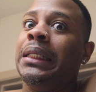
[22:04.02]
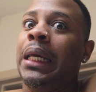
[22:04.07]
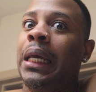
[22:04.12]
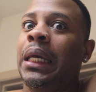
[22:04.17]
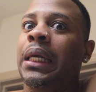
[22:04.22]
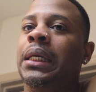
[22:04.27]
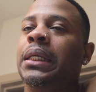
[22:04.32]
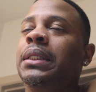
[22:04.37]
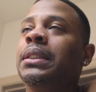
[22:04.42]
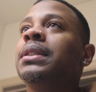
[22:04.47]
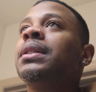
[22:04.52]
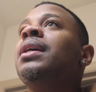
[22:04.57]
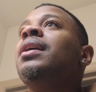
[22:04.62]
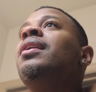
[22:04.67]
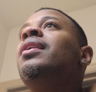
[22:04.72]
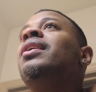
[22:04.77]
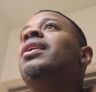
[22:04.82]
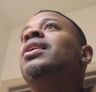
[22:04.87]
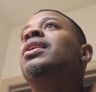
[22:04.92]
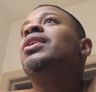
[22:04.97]
days.
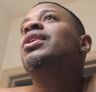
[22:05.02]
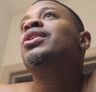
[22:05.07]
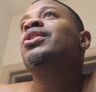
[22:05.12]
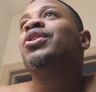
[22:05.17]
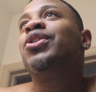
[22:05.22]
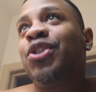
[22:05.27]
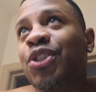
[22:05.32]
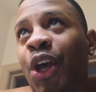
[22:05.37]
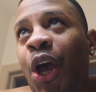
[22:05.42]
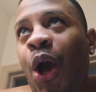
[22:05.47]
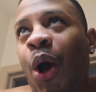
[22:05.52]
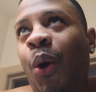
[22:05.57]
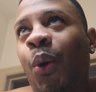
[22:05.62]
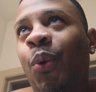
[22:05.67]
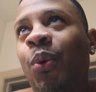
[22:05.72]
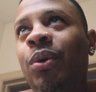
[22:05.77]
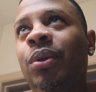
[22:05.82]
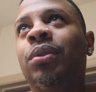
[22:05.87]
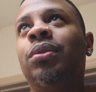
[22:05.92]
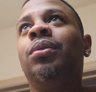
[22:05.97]

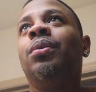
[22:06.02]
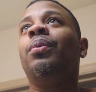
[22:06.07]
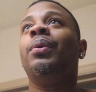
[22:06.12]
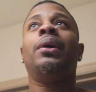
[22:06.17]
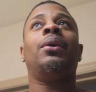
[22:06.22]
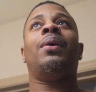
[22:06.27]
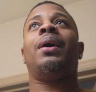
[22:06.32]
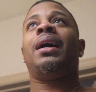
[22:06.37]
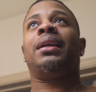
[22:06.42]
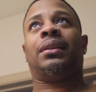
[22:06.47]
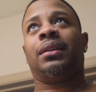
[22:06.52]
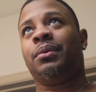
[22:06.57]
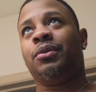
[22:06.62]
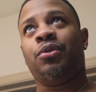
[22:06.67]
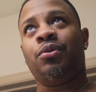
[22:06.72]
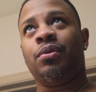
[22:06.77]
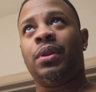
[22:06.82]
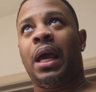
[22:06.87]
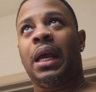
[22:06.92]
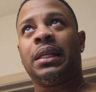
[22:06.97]
So, we're gonna have to
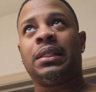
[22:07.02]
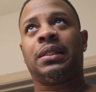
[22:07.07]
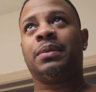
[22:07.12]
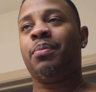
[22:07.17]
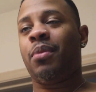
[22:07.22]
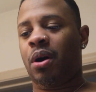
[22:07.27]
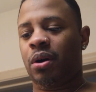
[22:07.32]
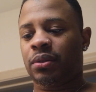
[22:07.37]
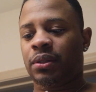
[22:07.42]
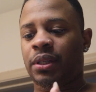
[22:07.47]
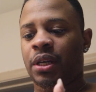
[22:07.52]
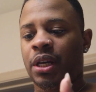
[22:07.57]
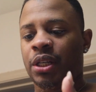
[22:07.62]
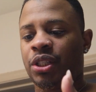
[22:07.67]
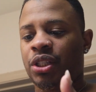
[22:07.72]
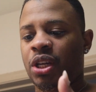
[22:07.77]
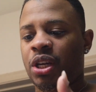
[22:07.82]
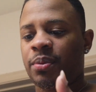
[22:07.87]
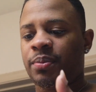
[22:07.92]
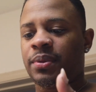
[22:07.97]
do like small
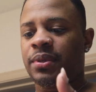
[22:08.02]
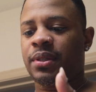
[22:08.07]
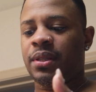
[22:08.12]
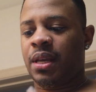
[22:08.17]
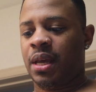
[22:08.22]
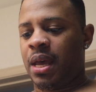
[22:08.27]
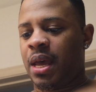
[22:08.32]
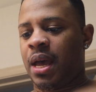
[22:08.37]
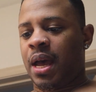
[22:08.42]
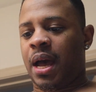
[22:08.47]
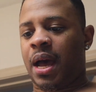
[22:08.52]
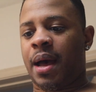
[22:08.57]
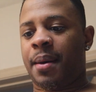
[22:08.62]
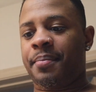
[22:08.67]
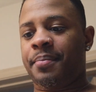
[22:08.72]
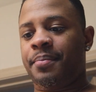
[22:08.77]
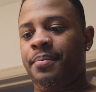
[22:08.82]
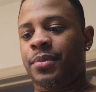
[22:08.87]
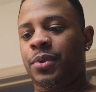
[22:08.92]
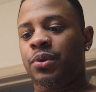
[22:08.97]
touch-ups.
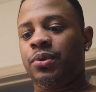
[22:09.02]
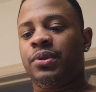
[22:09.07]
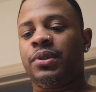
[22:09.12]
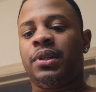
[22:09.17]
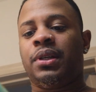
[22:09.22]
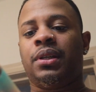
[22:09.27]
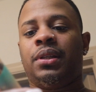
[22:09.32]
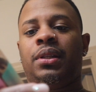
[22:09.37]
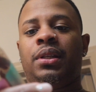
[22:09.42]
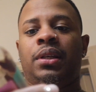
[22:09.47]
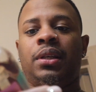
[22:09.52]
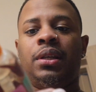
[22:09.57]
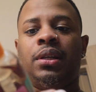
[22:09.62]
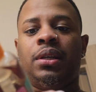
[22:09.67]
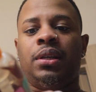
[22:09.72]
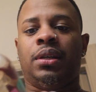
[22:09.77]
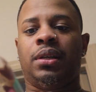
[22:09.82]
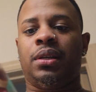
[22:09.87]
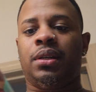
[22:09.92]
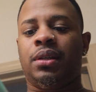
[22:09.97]
I'm using
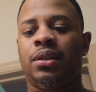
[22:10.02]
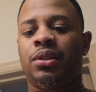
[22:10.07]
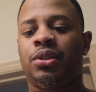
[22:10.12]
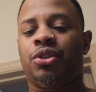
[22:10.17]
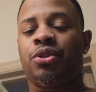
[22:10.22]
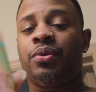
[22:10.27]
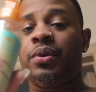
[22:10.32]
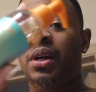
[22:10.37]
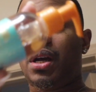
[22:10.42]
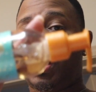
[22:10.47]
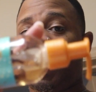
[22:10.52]
the Tree